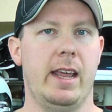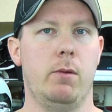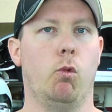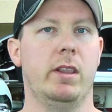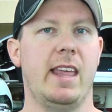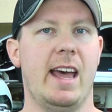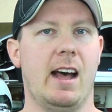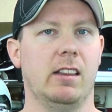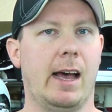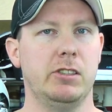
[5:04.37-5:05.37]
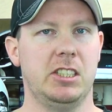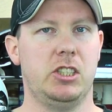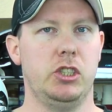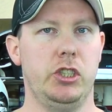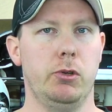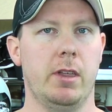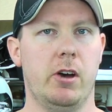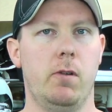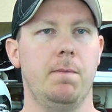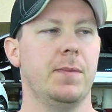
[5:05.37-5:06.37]
in. What that allows it to do
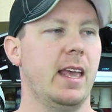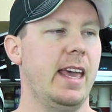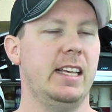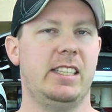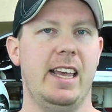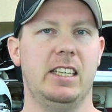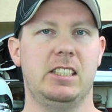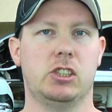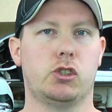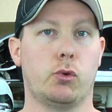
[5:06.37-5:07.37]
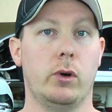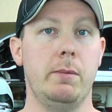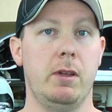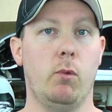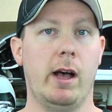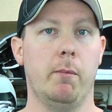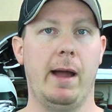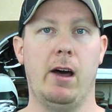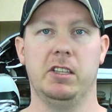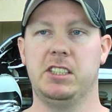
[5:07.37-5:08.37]
though is it is extremely well
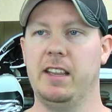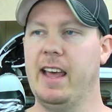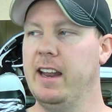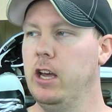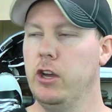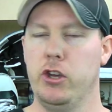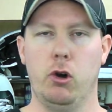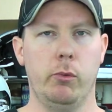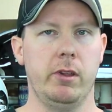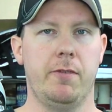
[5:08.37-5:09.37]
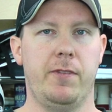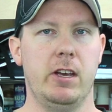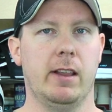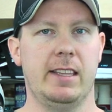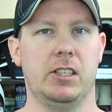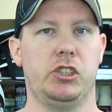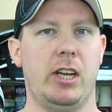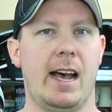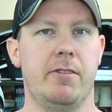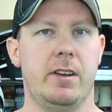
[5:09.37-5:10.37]
balanced in that you don't really feel like the
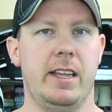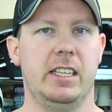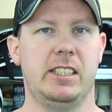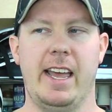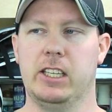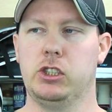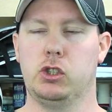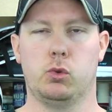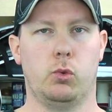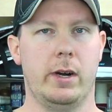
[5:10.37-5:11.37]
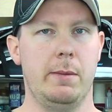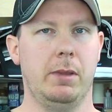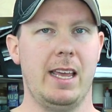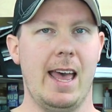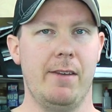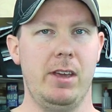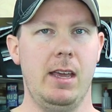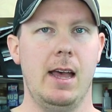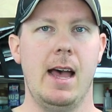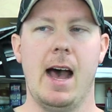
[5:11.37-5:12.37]
shaft is extremely
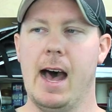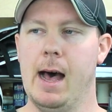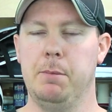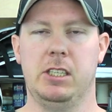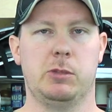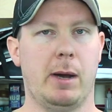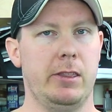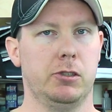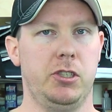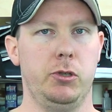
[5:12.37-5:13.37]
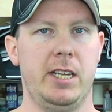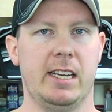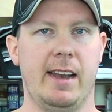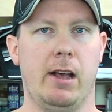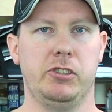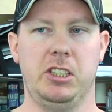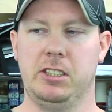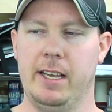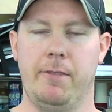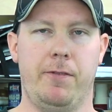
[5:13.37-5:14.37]
heavy. Despite those new
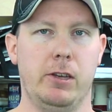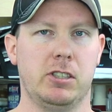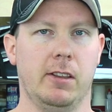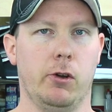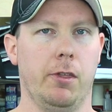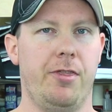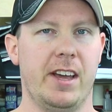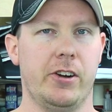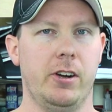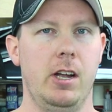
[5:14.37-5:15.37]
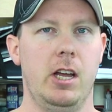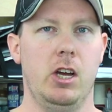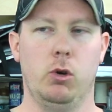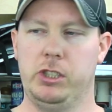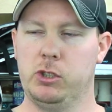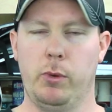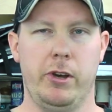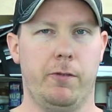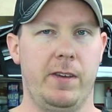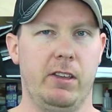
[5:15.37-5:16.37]
technologies, it feels a little thicker just when
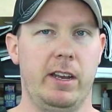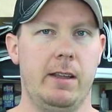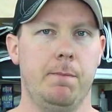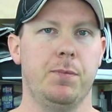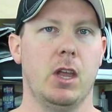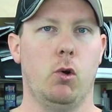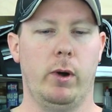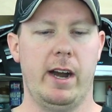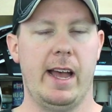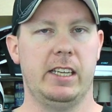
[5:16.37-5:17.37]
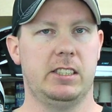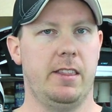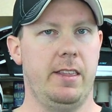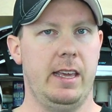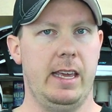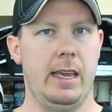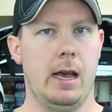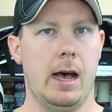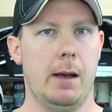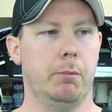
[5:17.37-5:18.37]
you're feeling it, whereas
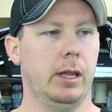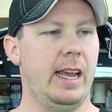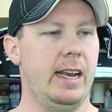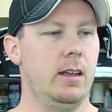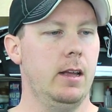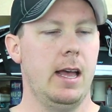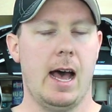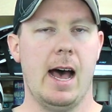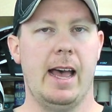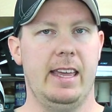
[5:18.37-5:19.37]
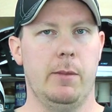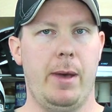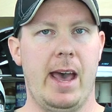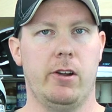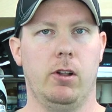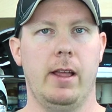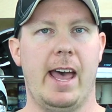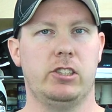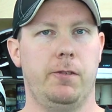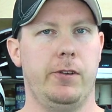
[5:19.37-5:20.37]
the blade and the paddle
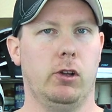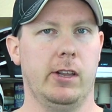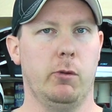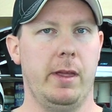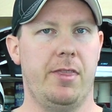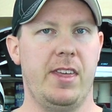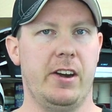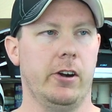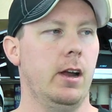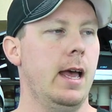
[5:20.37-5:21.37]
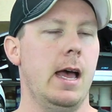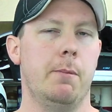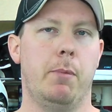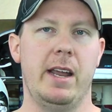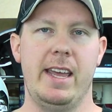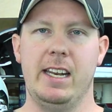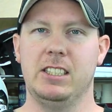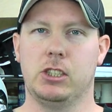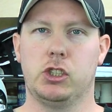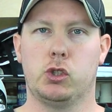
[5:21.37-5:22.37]
actually feel a little bit thinner, but it
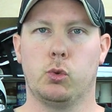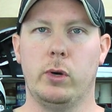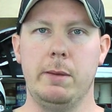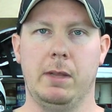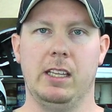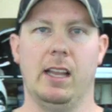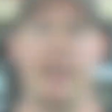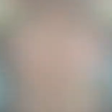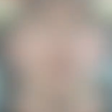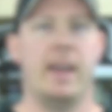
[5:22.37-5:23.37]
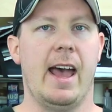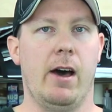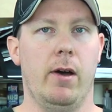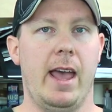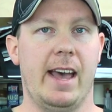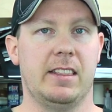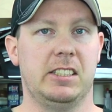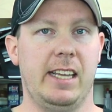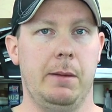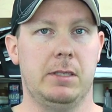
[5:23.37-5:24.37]
is extremely light. Now, at the
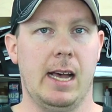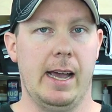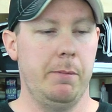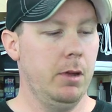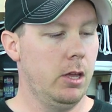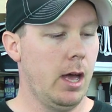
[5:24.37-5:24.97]
same time,